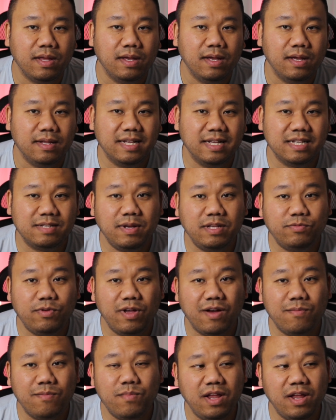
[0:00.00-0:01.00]
This means we
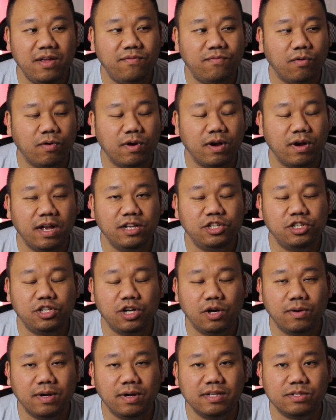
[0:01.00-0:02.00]
have money for
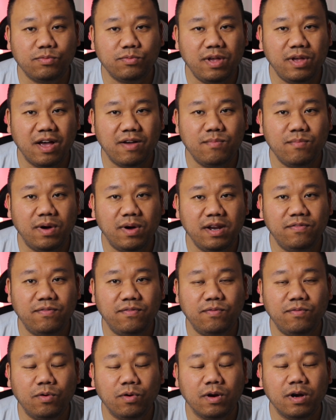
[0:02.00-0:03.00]
insurance. We have money
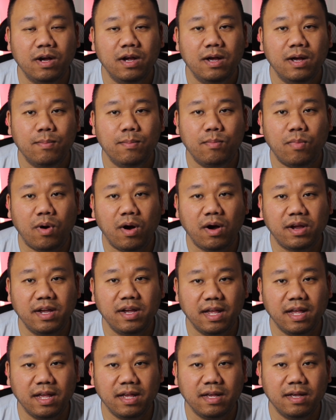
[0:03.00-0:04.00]
for
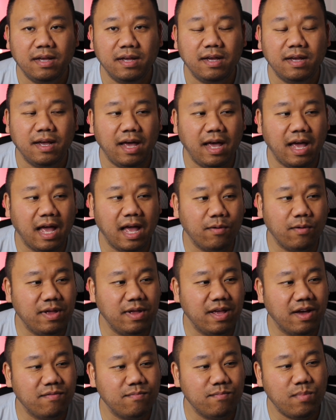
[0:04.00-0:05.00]
marketing. And we
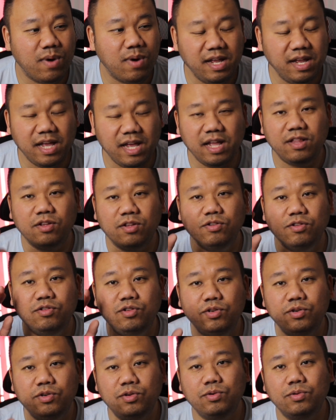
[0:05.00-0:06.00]
have money to
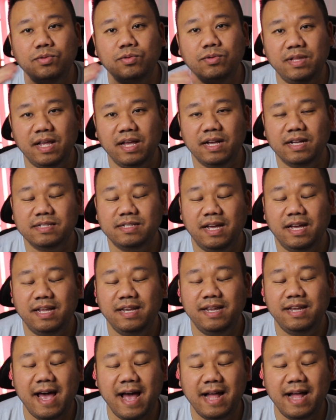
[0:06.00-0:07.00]
do things.
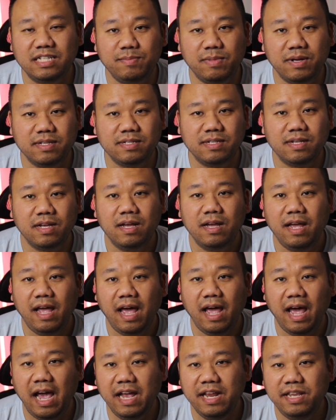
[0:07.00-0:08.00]
Enhancements.
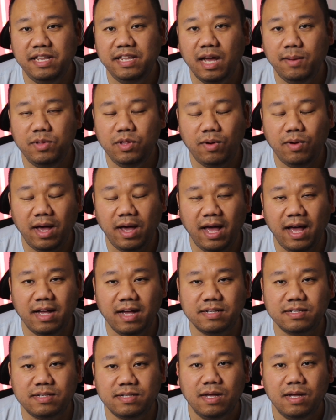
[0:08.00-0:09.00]

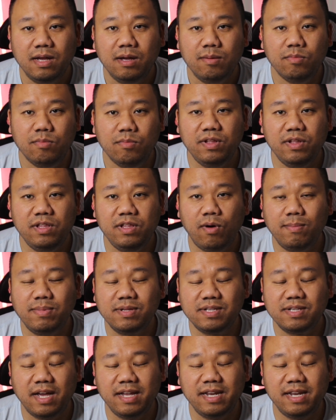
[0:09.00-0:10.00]
AWS. Moving the
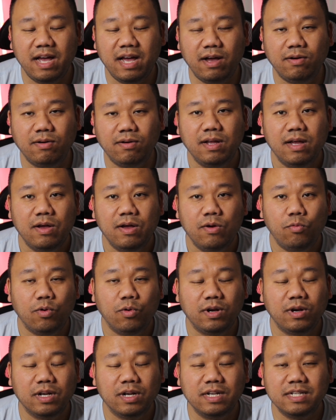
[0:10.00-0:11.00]
website out. We're
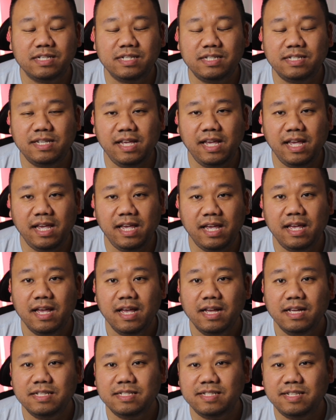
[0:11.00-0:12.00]
going to see
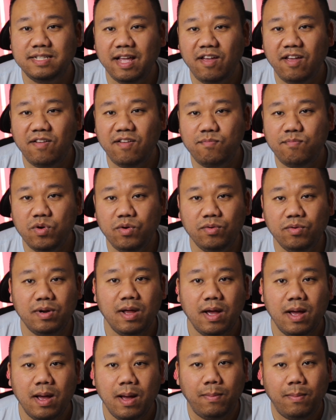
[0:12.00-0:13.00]
SafeMoon
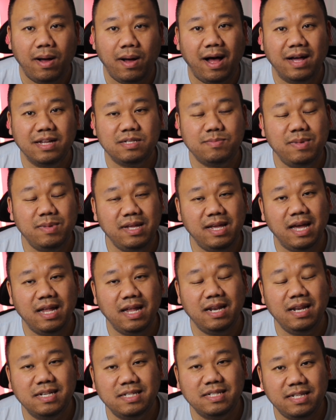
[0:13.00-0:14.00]
possibly get
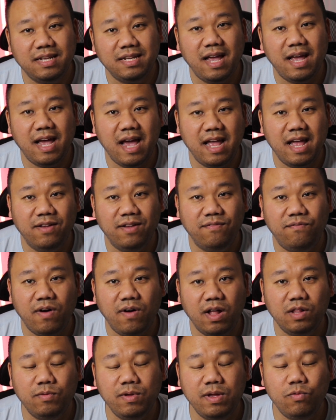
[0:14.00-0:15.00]
listed in the
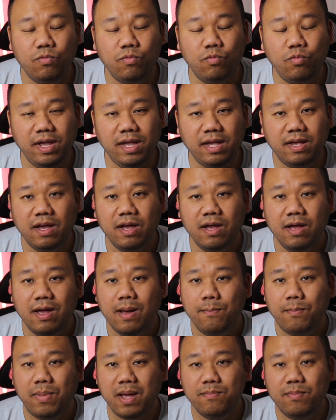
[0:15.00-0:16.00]
following week.
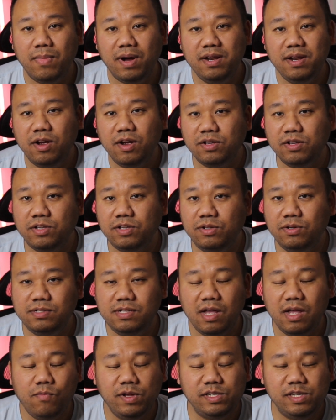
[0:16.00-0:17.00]
By Monday or
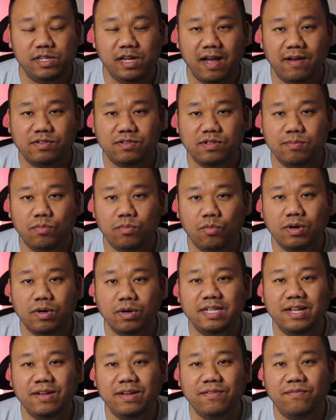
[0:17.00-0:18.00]
Tuesday, we should have some more
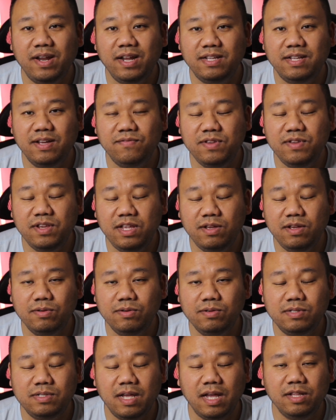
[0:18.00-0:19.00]
definitive
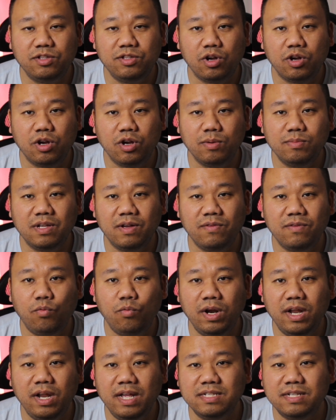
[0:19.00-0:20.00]
news in terms of
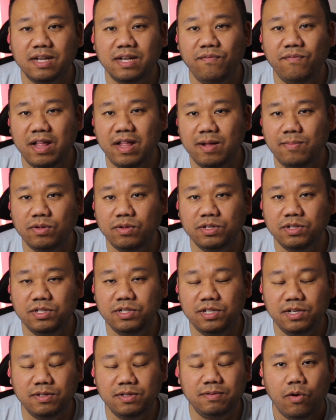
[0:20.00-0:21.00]
what is available to
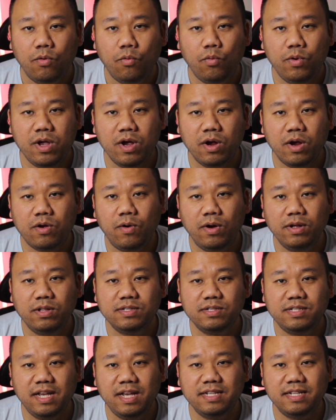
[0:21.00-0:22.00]
do. We are going to
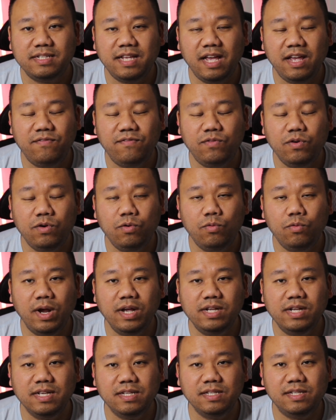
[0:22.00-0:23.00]
see a Safuu
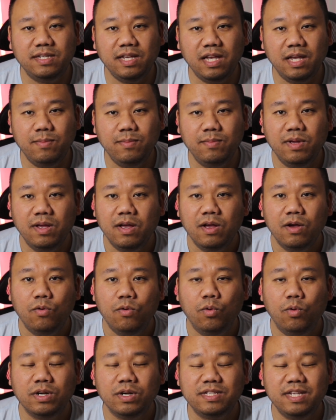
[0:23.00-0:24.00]
racing team.
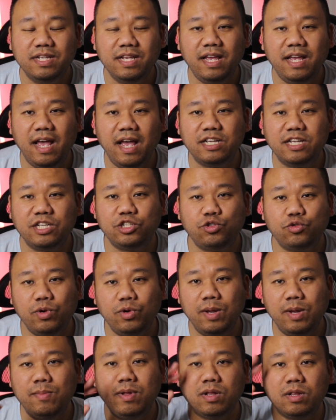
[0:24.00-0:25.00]
We're seeing
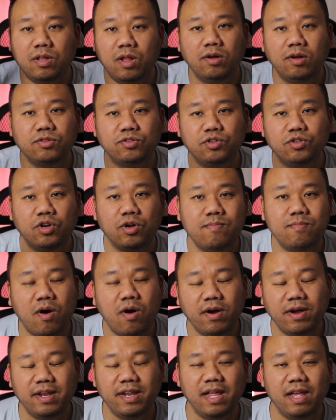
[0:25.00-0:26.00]
extreme long-term
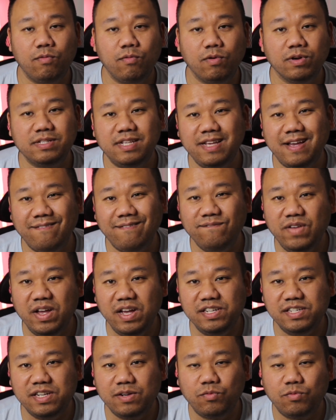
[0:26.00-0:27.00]
marketing. We're seeing a
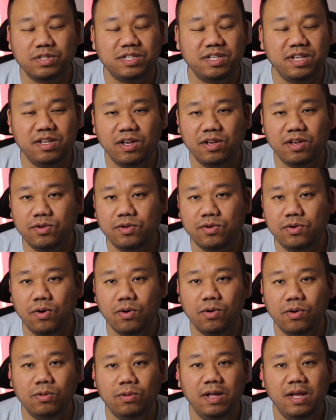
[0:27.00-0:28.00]
vision. We're seeing a
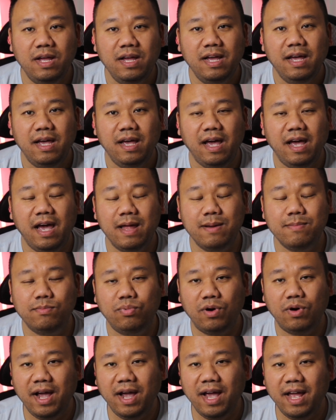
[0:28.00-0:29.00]
goal. And
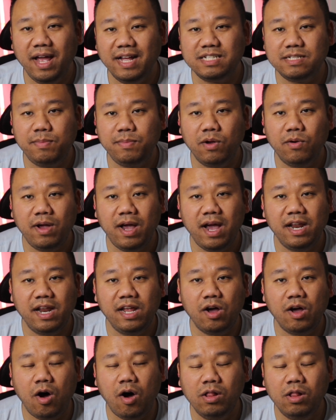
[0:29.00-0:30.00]
Brian is
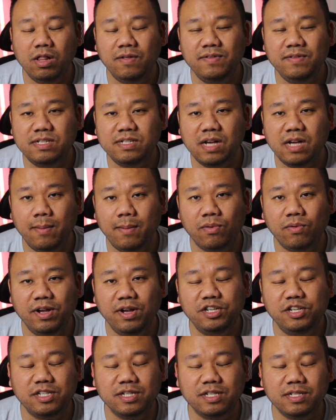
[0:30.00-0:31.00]
spearheading all of these
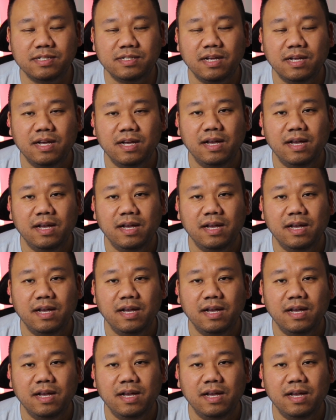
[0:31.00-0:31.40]
operations.